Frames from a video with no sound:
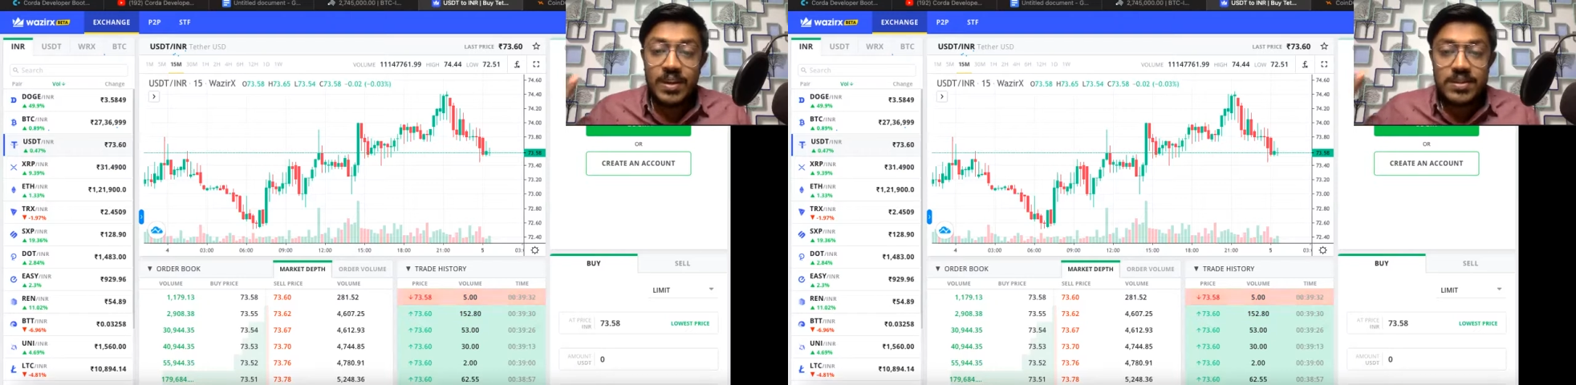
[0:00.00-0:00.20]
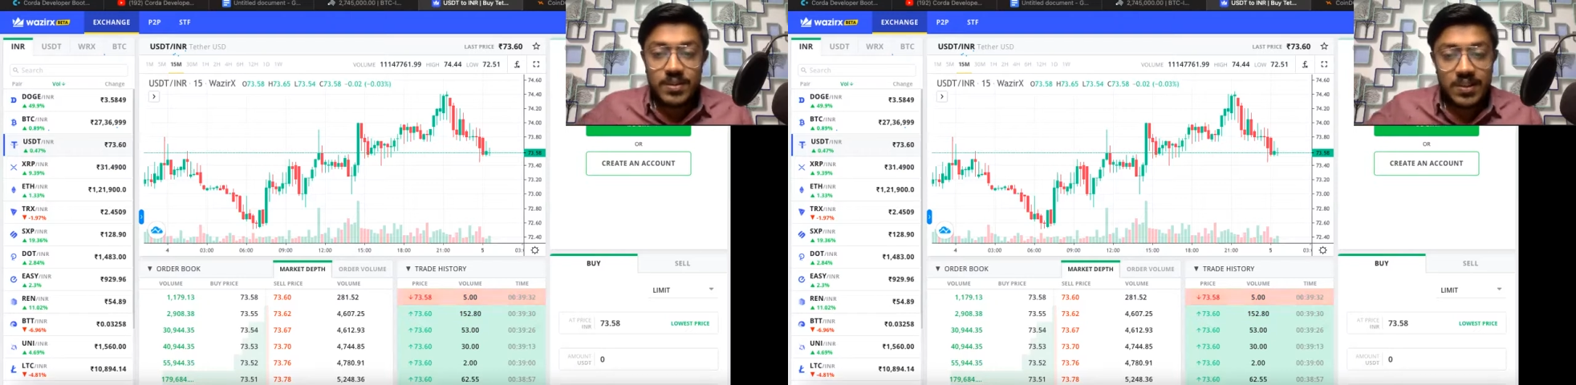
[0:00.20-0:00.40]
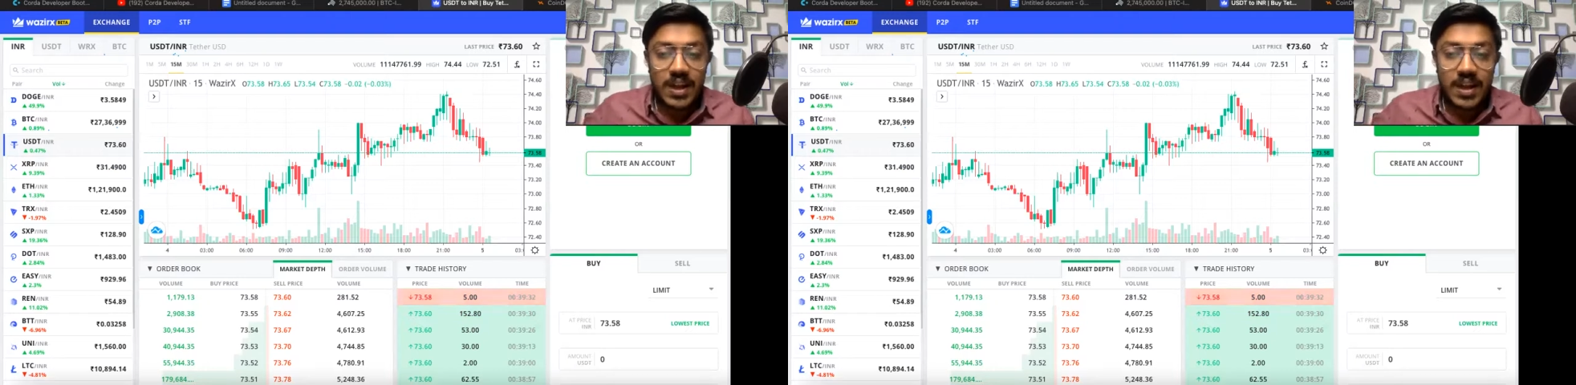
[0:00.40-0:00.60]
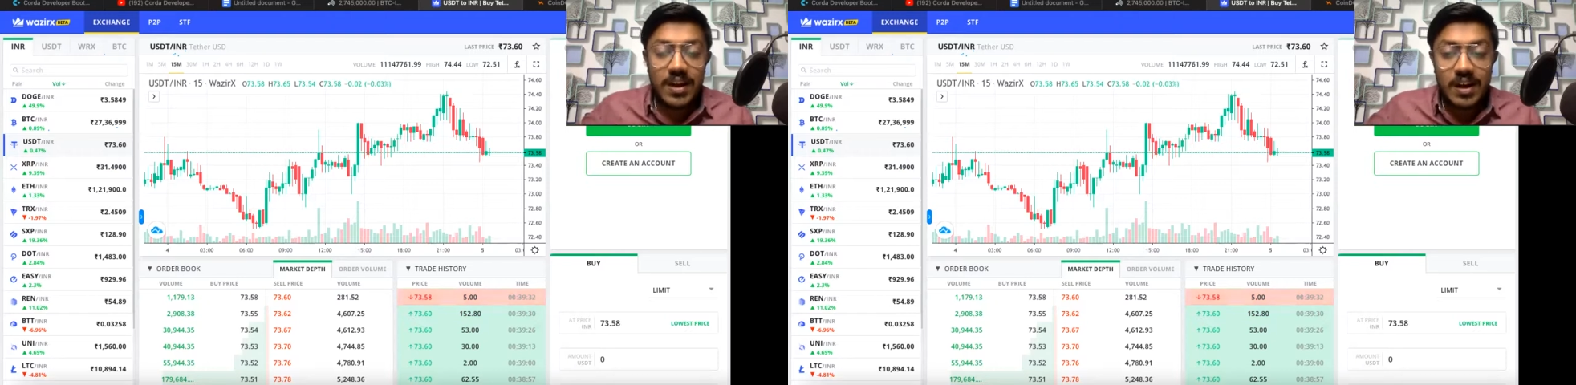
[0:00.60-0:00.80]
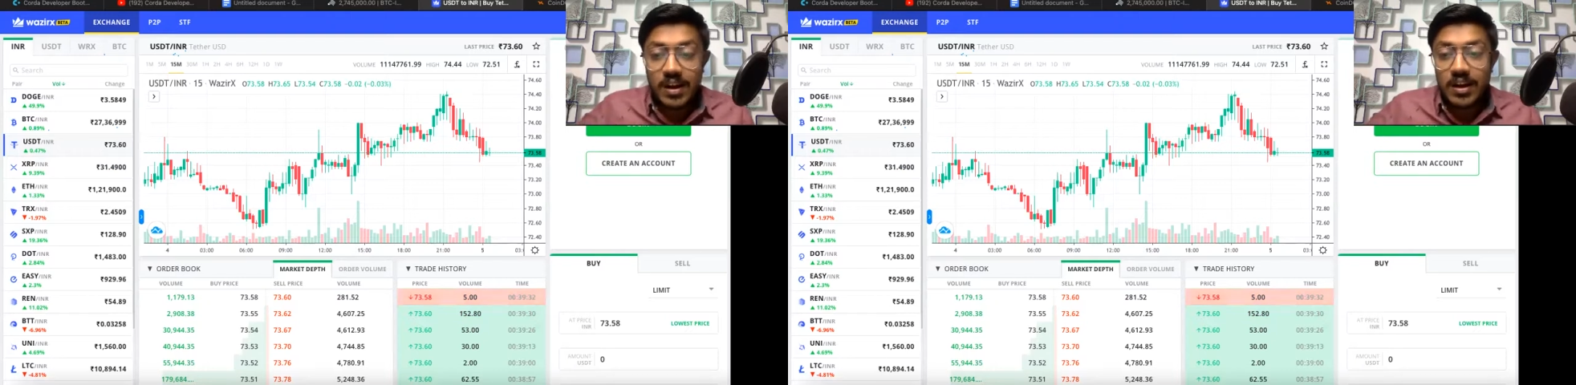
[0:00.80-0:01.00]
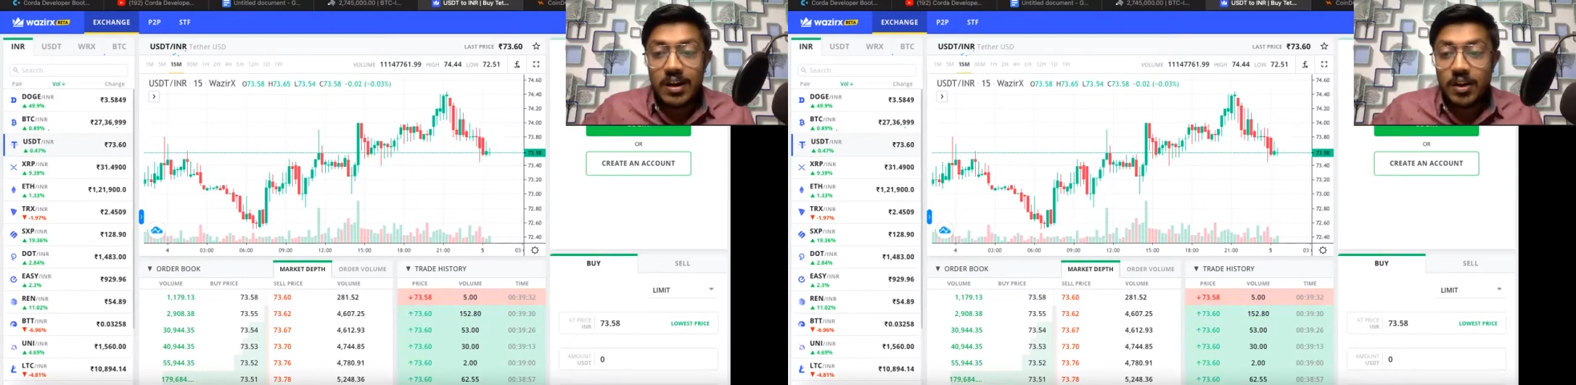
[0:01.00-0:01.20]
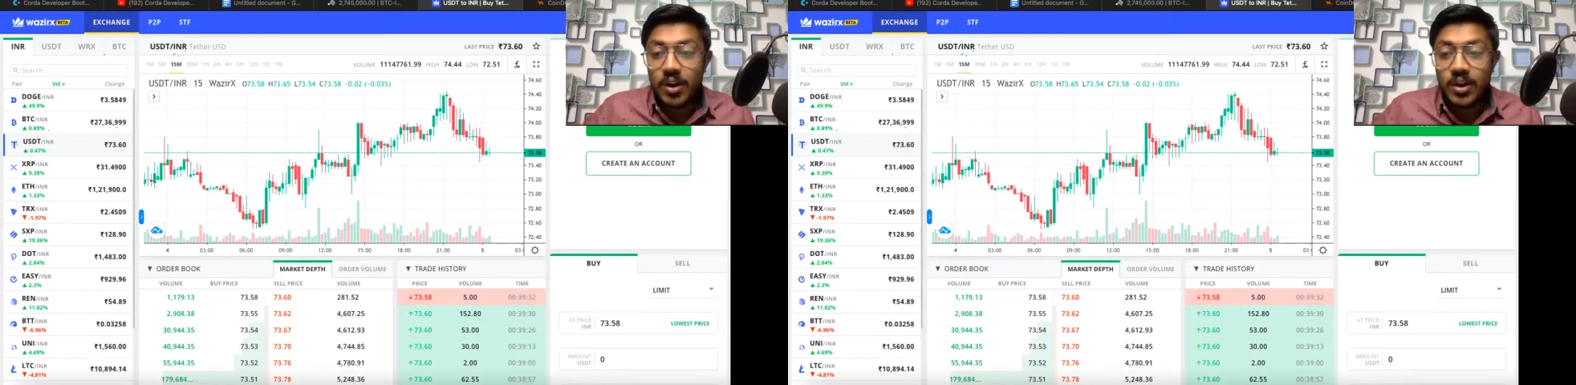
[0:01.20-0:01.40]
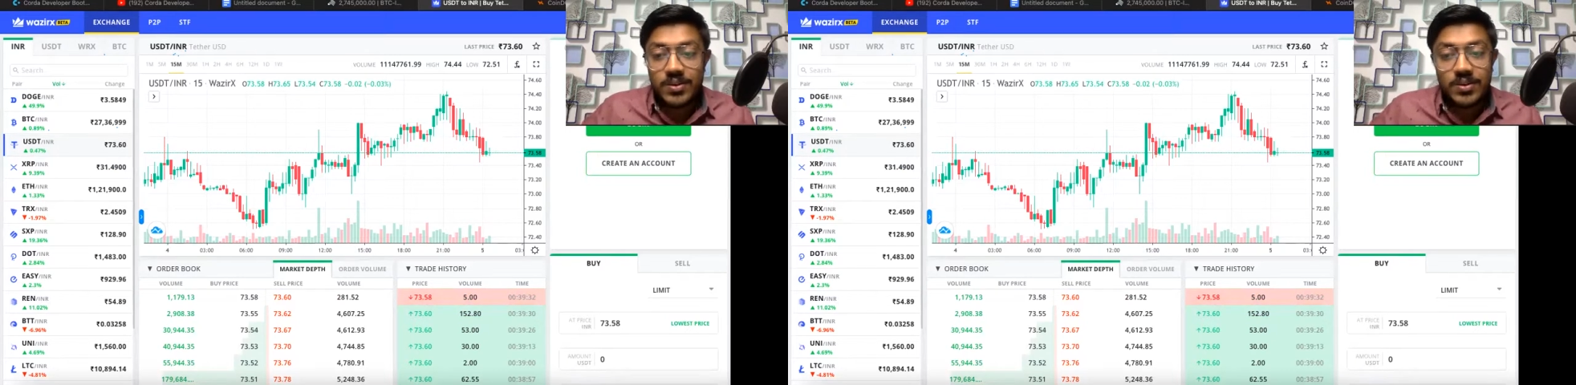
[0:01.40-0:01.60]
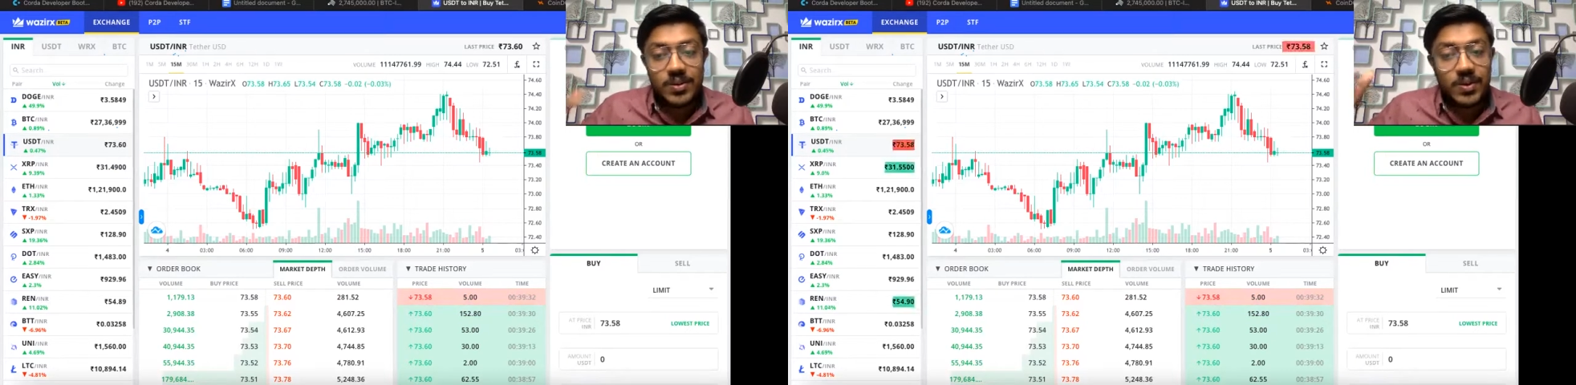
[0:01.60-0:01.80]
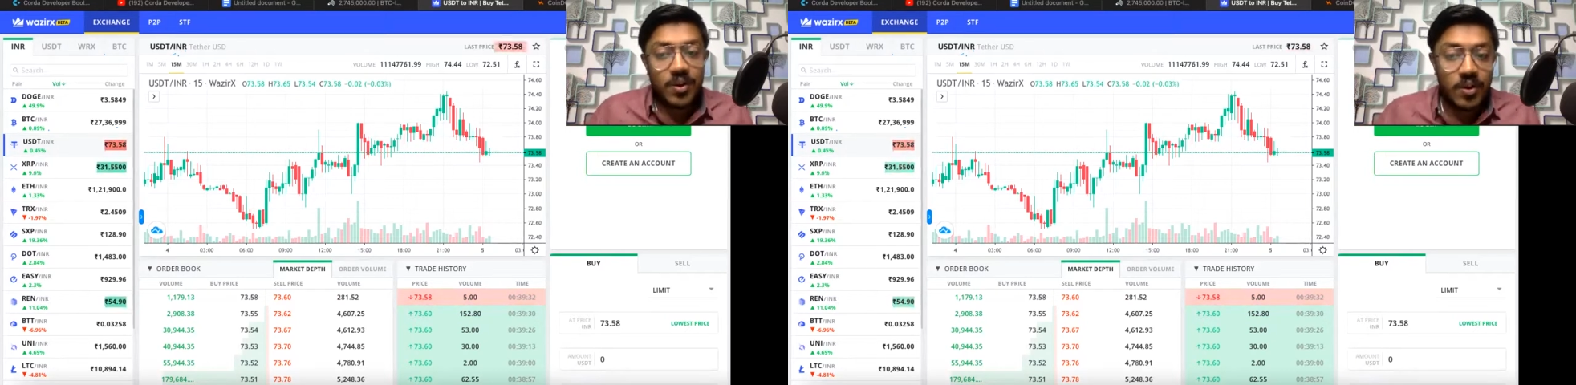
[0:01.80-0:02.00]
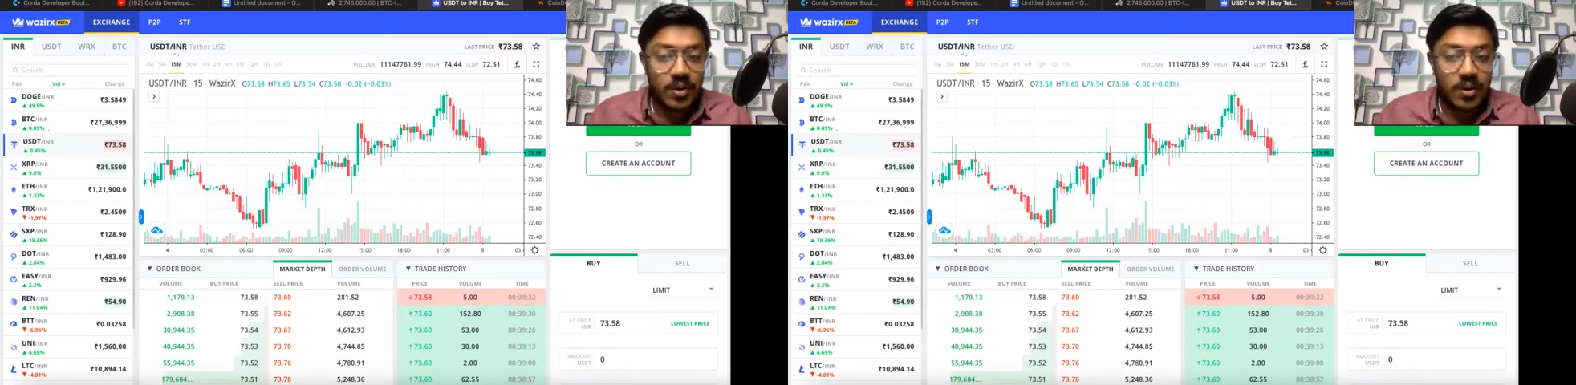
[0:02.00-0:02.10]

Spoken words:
So there also you can